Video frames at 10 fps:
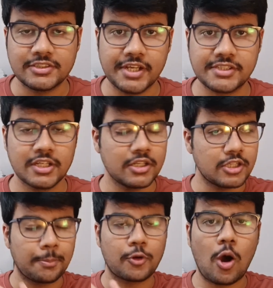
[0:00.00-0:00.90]
Just
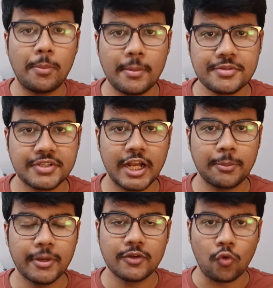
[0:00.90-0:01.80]
the problem
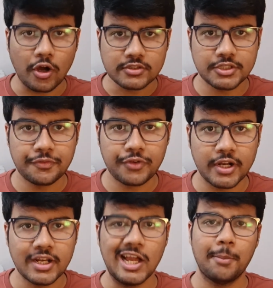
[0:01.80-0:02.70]
statement was
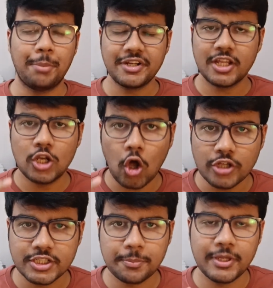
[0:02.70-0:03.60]
different, but the
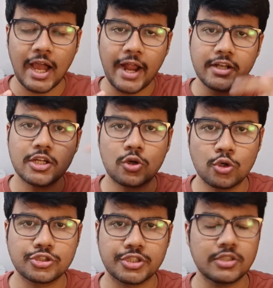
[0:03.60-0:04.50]
logic behind the
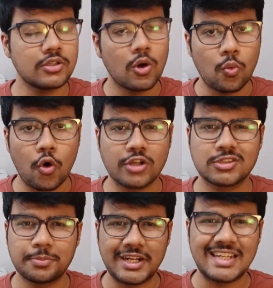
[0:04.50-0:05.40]
question
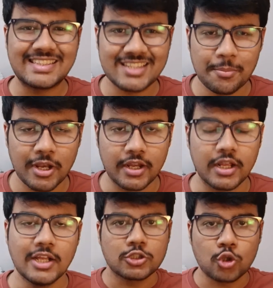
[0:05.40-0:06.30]
was pretty
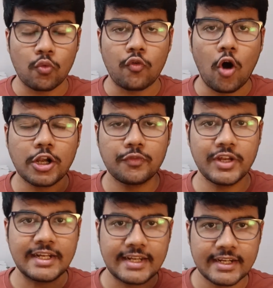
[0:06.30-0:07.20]
similar. So what
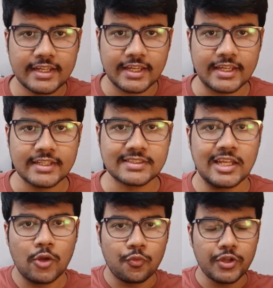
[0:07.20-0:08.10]
we did is,
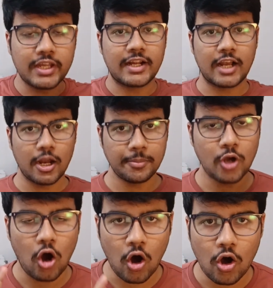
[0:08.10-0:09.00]
we clubbed
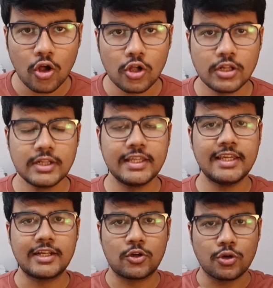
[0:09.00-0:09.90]
all the
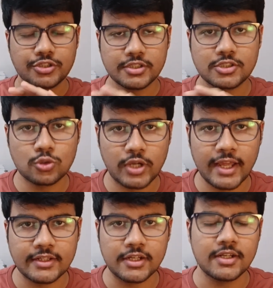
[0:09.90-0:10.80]
the questions
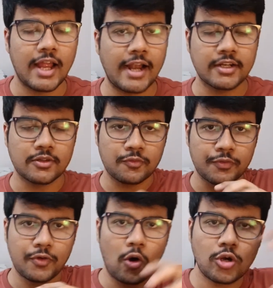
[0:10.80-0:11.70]
together and
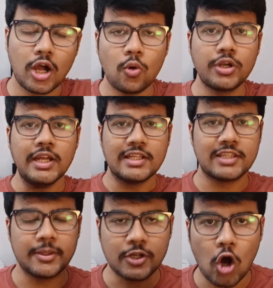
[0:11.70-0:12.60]
we found out
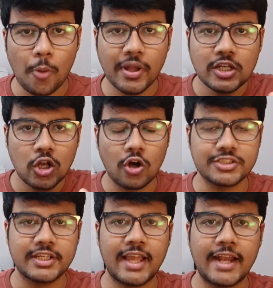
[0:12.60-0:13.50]
the common
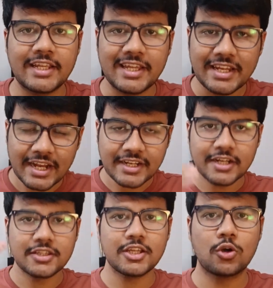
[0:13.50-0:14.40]
logic and
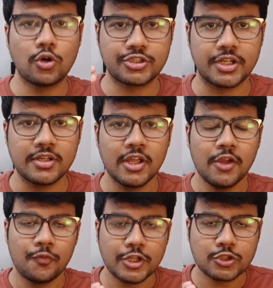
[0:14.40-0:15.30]
created the question
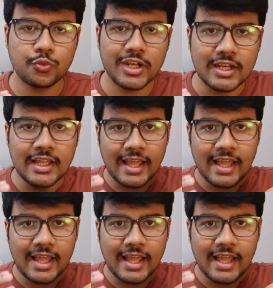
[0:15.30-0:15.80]
which will